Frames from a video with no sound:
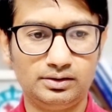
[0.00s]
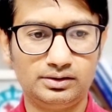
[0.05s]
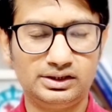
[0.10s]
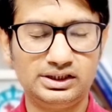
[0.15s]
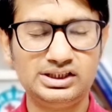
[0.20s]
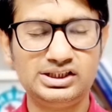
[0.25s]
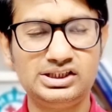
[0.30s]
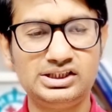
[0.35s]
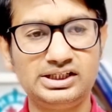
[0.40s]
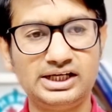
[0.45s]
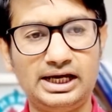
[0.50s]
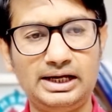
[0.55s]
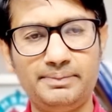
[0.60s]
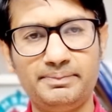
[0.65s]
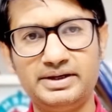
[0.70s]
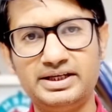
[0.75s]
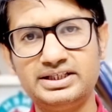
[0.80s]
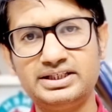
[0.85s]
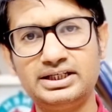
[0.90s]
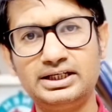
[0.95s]
This child
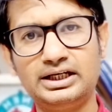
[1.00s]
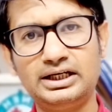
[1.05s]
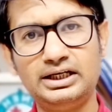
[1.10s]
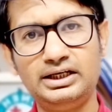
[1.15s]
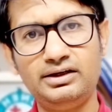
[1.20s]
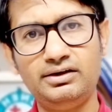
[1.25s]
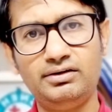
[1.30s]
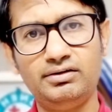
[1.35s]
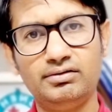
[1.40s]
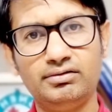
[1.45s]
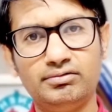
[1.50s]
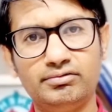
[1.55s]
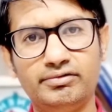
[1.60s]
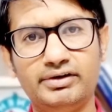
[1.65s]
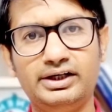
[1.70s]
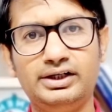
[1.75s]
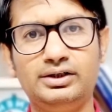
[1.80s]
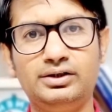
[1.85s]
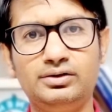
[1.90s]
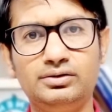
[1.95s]
basically
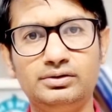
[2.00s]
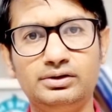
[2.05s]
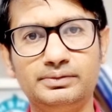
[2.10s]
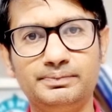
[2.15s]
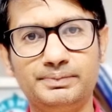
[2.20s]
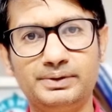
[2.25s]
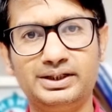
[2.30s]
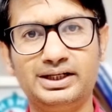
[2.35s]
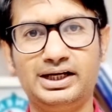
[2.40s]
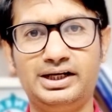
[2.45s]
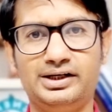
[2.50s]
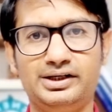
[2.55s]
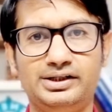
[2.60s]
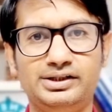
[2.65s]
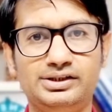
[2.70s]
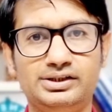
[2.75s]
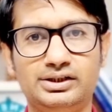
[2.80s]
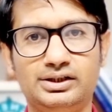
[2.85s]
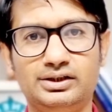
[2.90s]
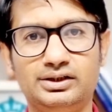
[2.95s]
went to a
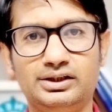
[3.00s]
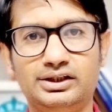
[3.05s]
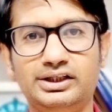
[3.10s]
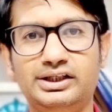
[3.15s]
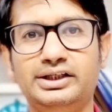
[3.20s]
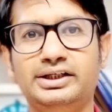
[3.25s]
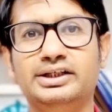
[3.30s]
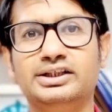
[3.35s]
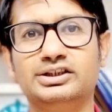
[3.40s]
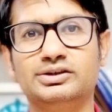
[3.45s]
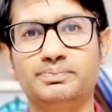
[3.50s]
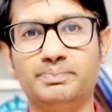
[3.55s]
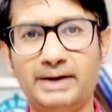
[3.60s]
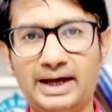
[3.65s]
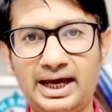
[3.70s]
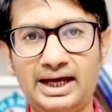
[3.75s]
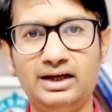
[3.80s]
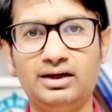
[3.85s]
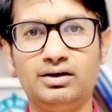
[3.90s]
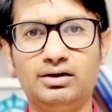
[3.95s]
pediatrician 3 days
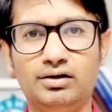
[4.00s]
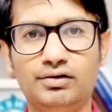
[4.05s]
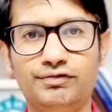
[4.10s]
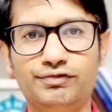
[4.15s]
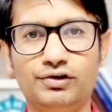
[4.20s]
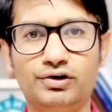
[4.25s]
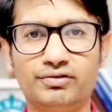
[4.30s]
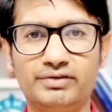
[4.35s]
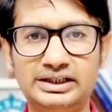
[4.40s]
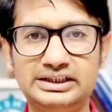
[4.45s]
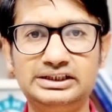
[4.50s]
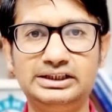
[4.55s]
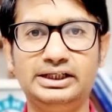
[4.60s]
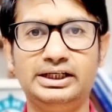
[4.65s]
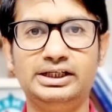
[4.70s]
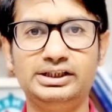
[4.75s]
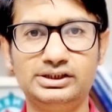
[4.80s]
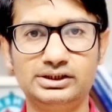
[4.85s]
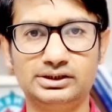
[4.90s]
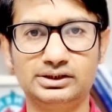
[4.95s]
back for
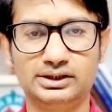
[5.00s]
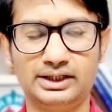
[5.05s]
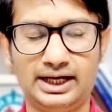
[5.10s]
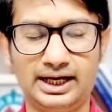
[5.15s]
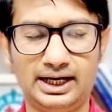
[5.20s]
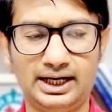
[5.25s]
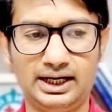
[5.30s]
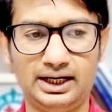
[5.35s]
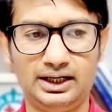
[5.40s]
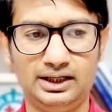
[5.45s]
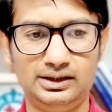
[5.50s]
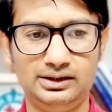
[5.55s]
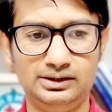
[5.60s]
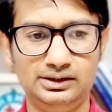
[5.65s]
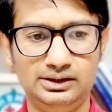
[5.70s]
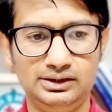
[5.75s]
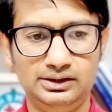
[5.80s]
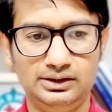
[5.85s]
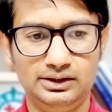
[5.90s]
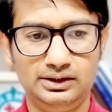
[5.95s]
vaccination, and
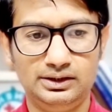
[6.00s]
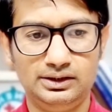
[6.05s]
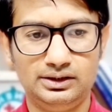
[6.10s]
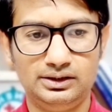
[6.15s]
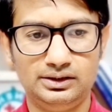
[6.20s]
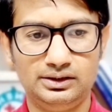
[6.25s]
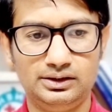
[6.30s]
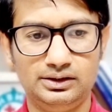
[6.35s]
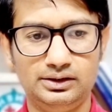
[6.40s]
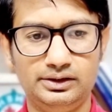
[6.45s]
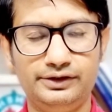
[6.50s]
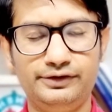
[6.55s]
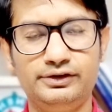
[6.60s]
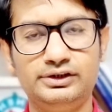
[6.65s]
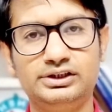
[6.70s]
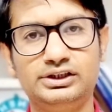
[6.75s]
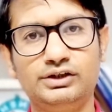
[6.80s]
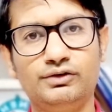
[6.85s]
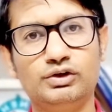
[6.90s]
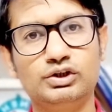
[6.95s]

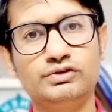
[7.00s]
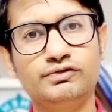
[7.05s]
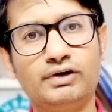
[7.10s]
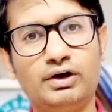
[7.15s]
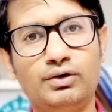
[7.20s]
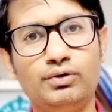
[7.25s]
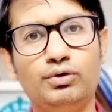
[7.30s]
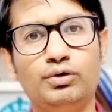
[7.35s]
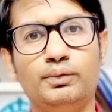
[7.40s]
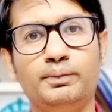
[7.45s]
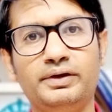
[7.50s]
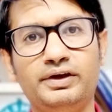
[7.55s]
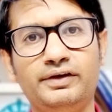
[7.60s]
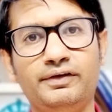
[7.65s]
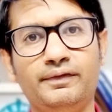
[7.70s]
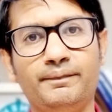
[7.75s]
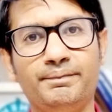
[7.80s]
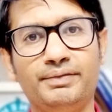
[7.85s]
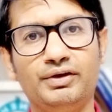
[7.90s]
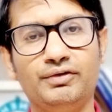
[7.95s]
she was found to
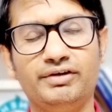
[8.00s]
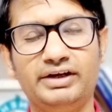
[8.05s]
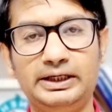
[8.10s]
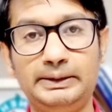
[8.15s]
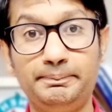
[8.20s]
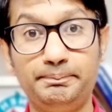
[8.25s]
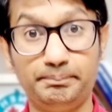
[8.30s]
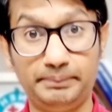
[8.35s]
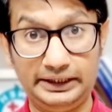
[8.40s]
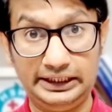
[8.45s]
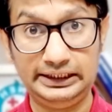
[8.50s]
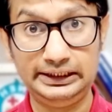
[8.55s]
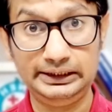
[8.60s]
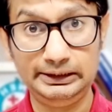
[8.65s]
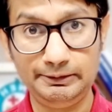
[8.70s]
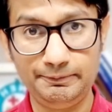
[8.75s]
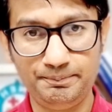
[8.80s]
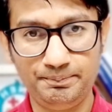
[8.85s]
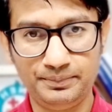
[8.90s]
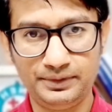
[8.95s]
be very pale.
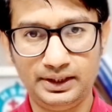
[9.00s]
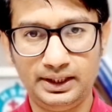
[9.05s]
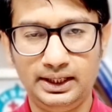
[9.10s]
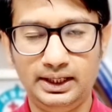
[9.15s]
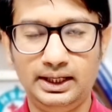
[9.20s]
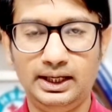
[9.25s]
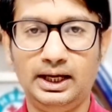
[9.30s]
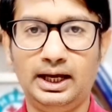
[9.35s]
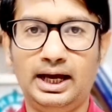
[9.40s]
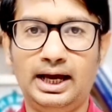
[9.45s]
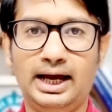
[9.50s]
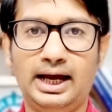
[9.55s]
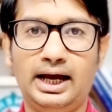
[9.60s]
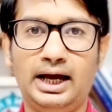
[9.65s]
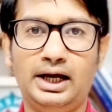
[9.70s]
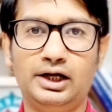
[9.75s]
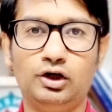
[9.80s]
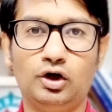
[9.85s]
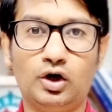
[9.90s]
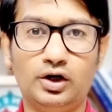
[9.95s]

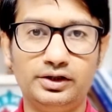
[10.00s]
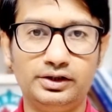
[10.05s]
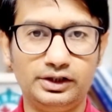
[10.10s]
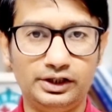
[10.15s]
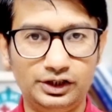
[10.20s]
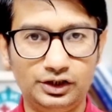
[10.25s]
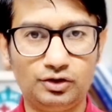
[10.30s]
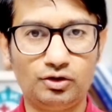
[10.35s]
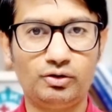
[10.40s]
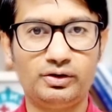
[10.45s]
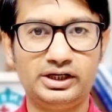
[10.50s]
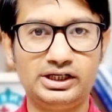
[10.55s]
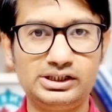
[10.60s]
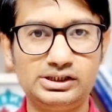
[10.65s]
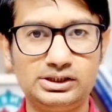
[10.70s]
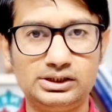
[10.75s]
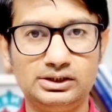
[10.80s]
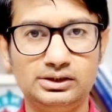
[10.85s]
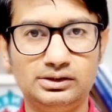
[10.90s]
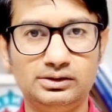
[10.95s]
And on
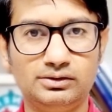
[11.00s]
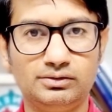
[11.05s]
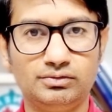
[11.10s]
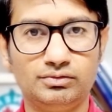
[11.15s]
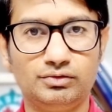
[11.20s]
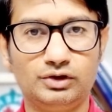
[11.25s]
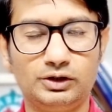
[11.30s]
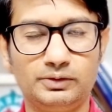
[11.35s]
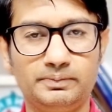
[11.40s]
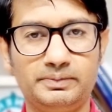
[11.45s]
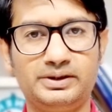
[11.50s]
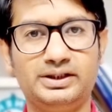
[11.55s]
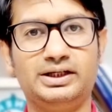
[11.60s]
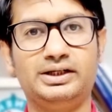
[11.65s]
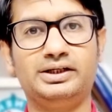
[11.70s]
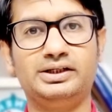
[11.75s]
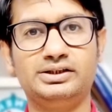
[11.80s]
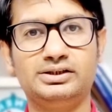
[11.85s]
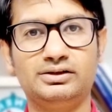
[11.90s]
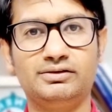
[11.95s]
interrogation, what
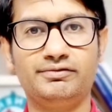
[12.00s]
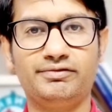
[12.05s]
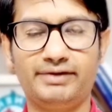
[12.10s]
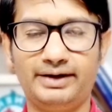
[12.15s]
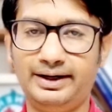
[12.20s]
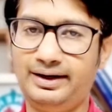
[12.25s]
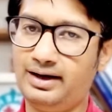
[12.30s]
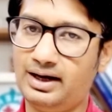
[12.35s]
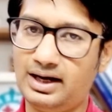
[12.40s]
pediatrician friend